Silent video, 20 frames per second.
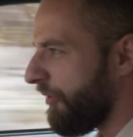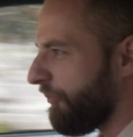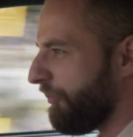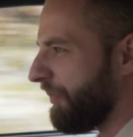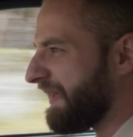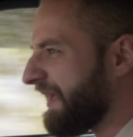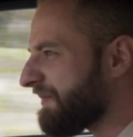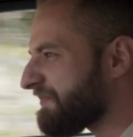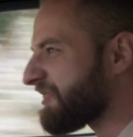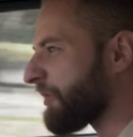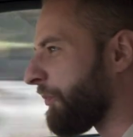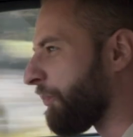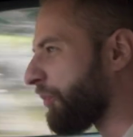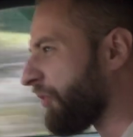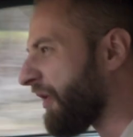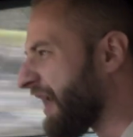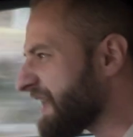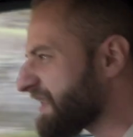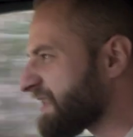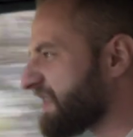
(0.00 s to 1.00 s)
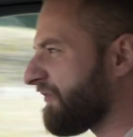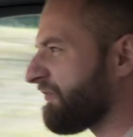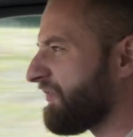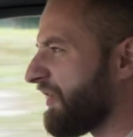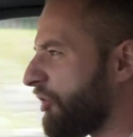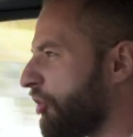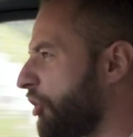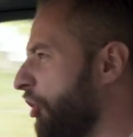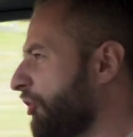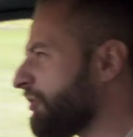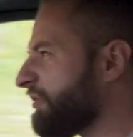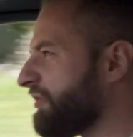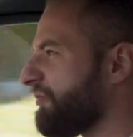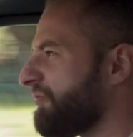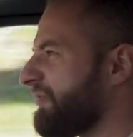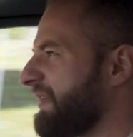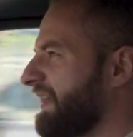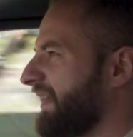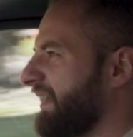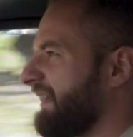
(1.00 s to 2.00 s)
But I'm surprised of the
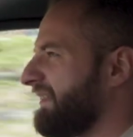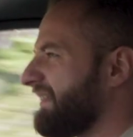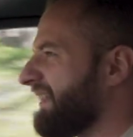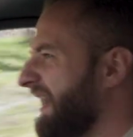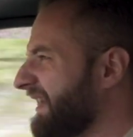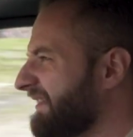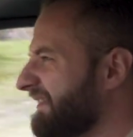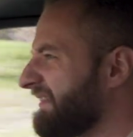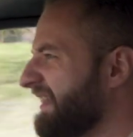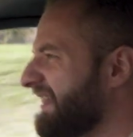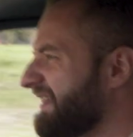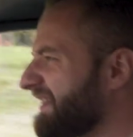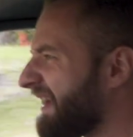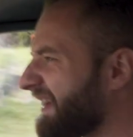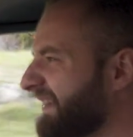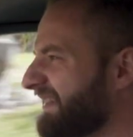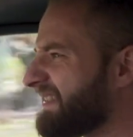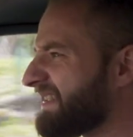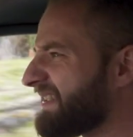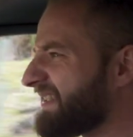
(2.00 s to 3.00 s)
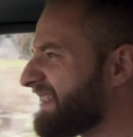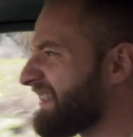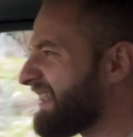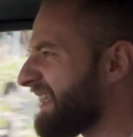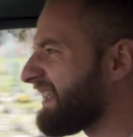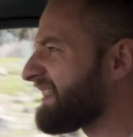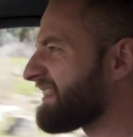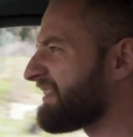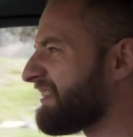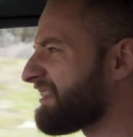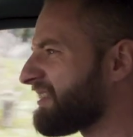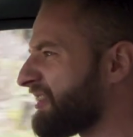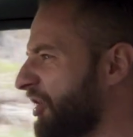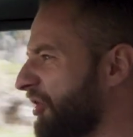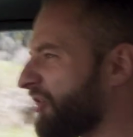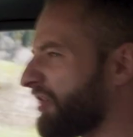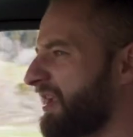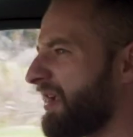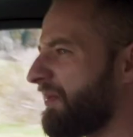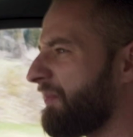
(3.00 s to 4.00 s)
cornering. In 1996, this
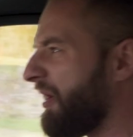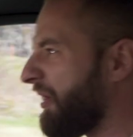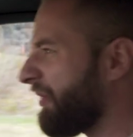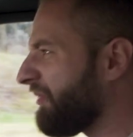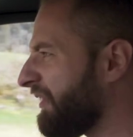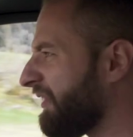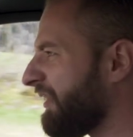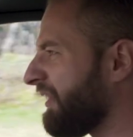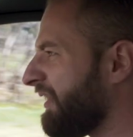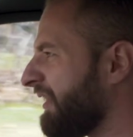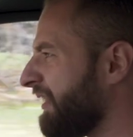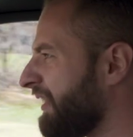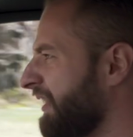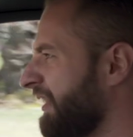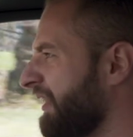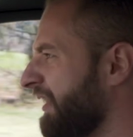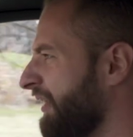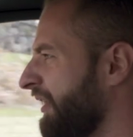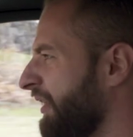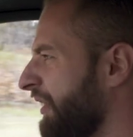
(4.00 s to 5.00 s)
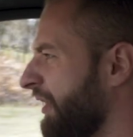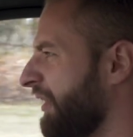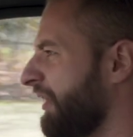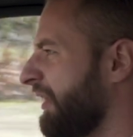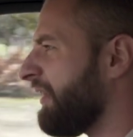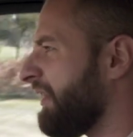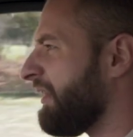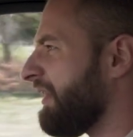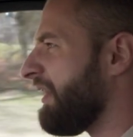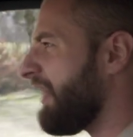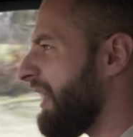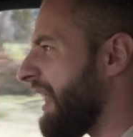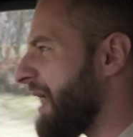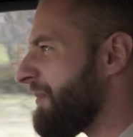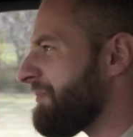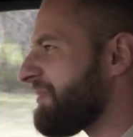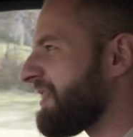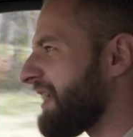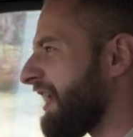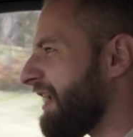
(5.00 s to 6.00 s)
car came out.
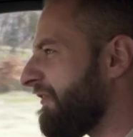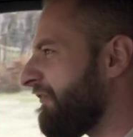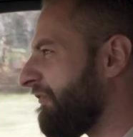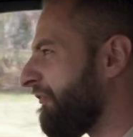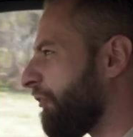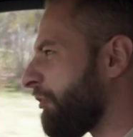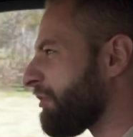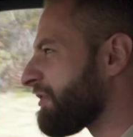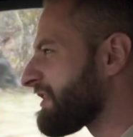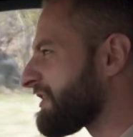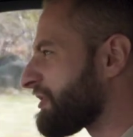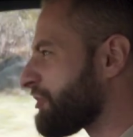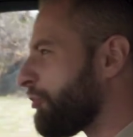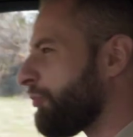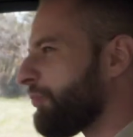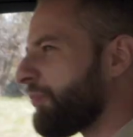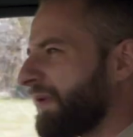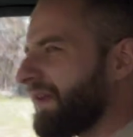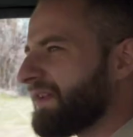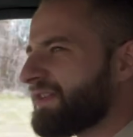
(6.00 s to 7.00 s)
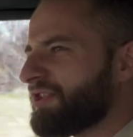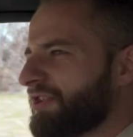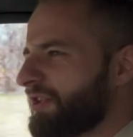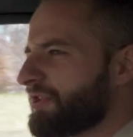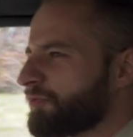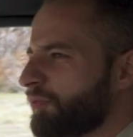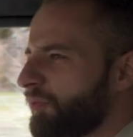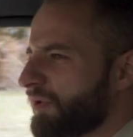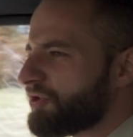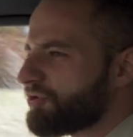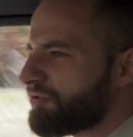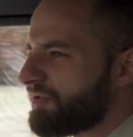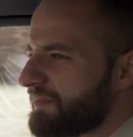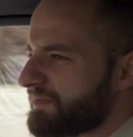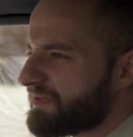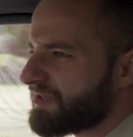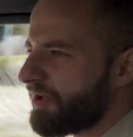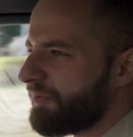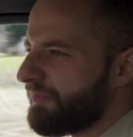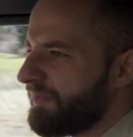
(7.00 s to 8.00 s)
Mk4 Supra, just what
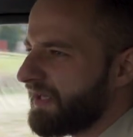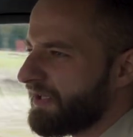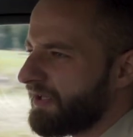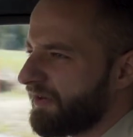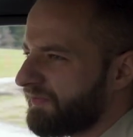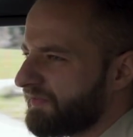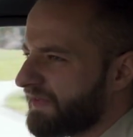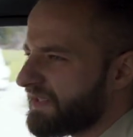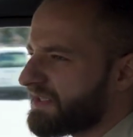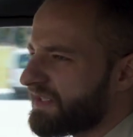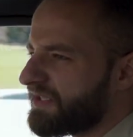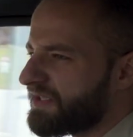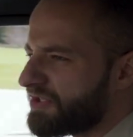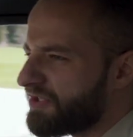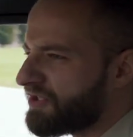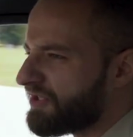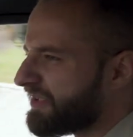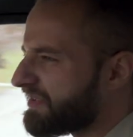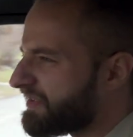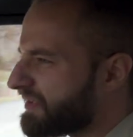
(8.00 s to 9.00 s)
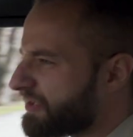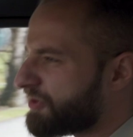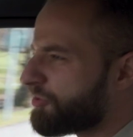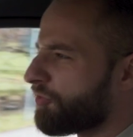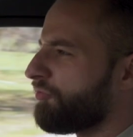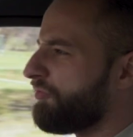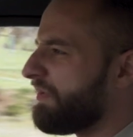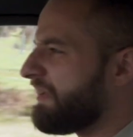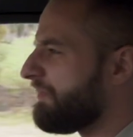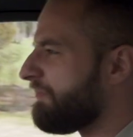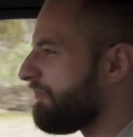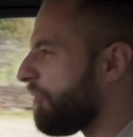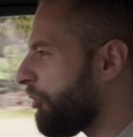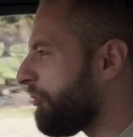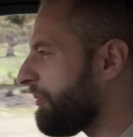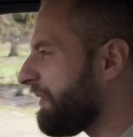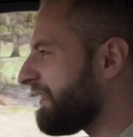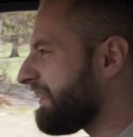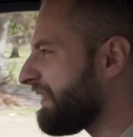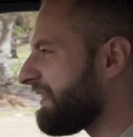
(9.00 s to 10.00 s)
dreams are made of. This is just a surreal
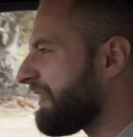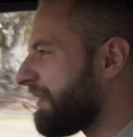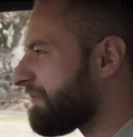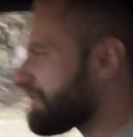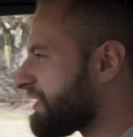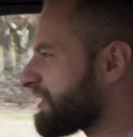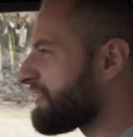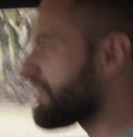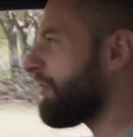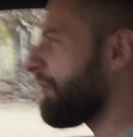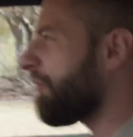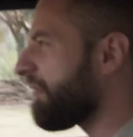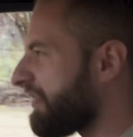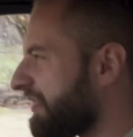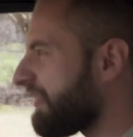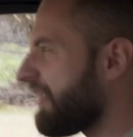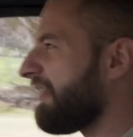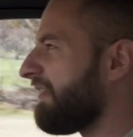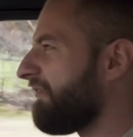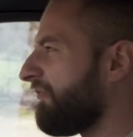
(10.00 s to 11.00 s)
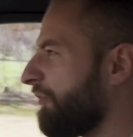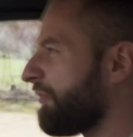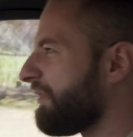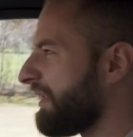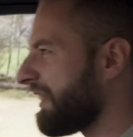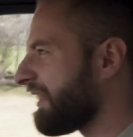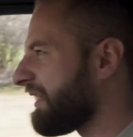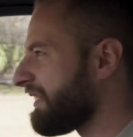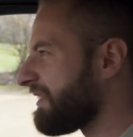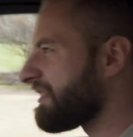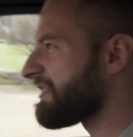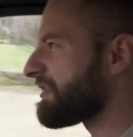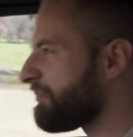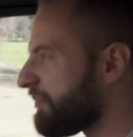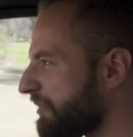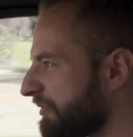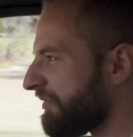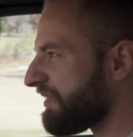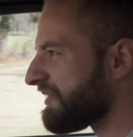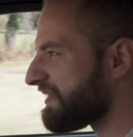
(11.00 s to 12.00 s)
moment, and I'm so thankful I can
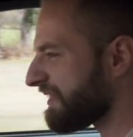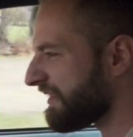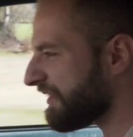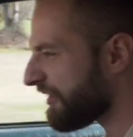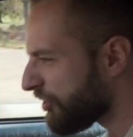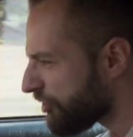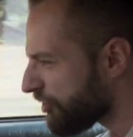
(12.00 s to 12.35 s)
experience it.